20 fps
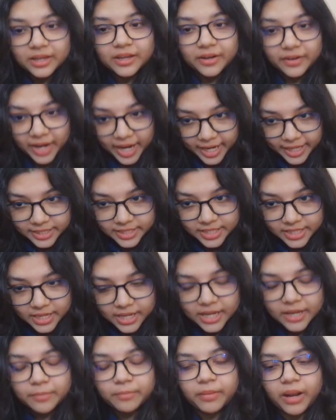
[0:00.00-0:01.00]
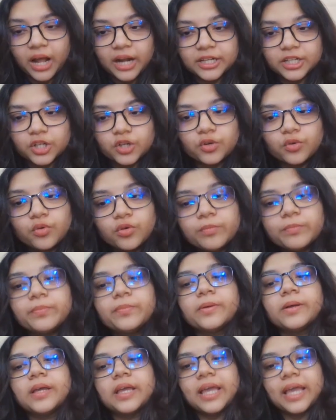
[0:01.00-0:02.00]
right? Blood group
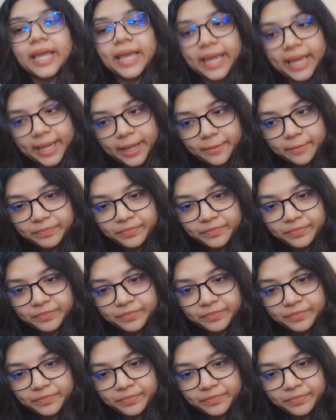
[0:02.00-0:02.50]
A.